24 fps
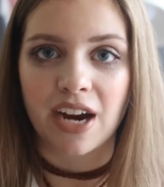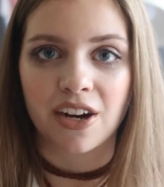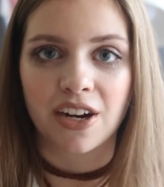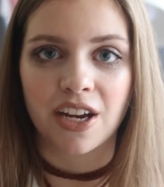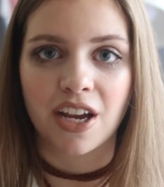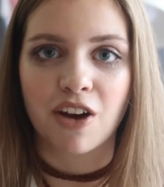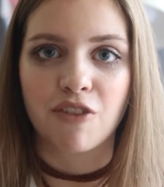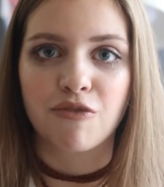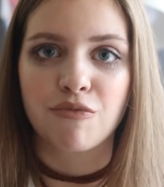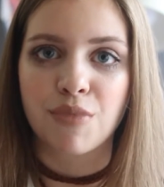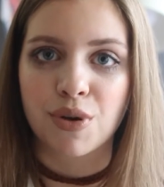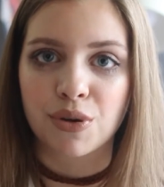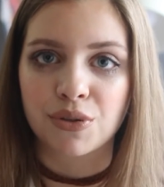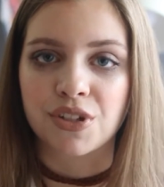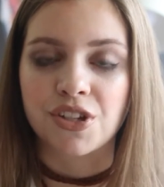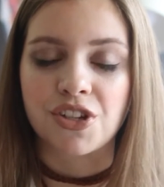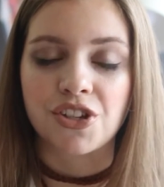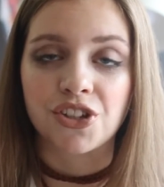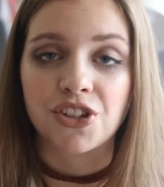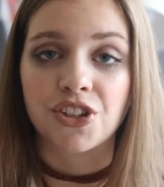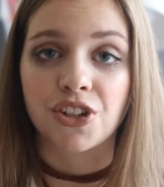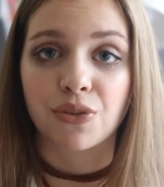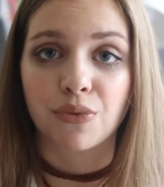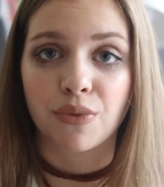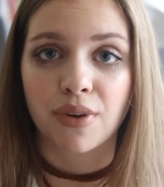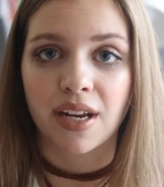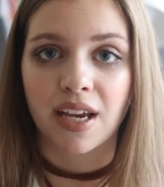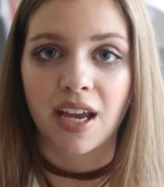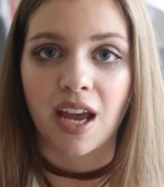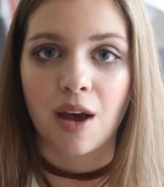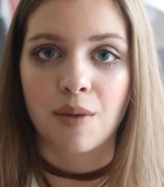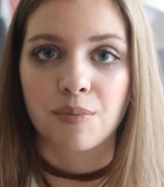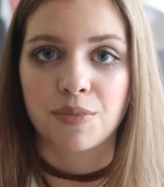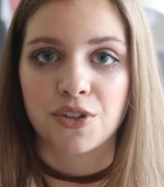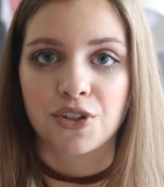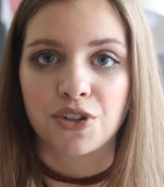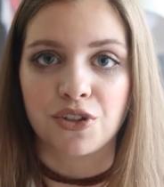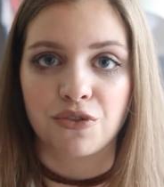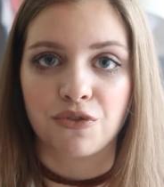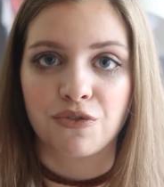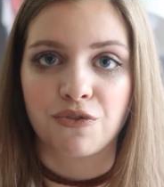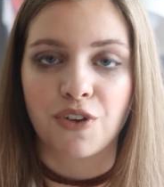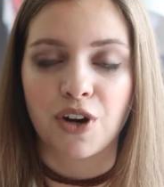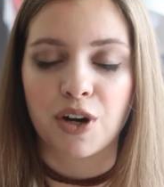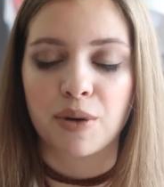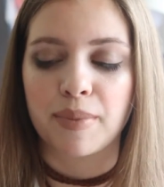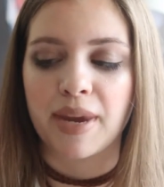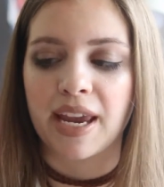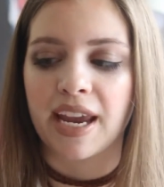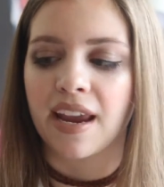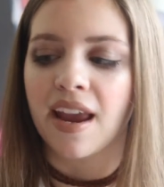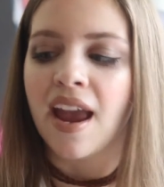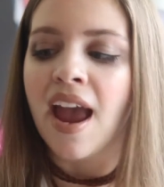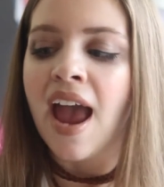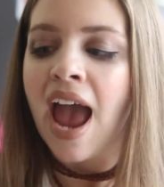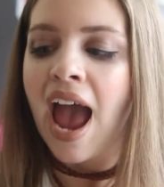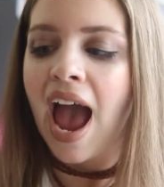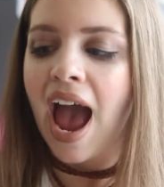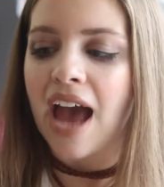area of most concern when it comes to firming.